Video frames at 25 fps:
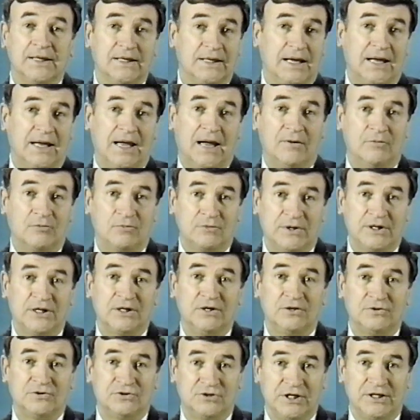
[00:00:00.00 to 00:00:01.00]
a
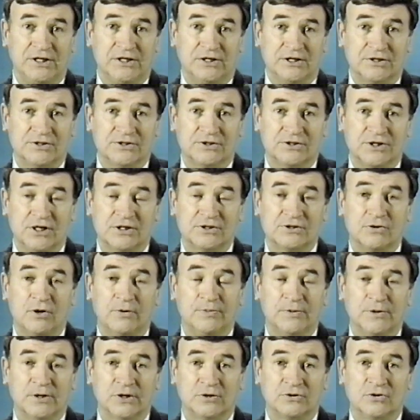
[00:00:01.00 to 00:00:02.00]
real genius, just
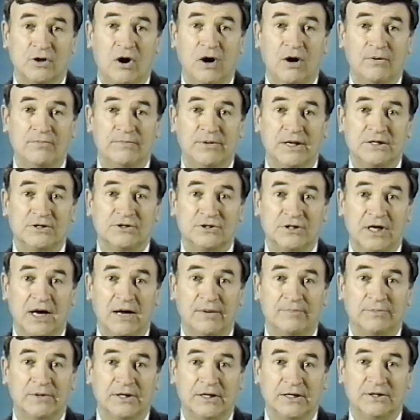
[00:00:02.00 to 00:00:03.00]
opened a tall men's
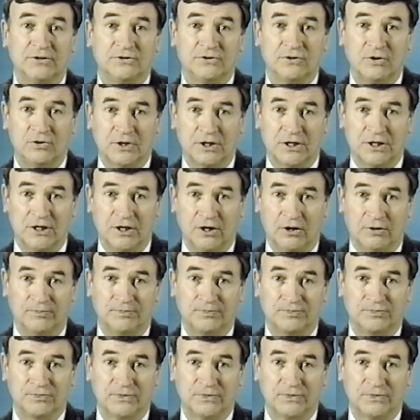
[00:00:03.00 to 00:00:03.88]
shop in Tokyo.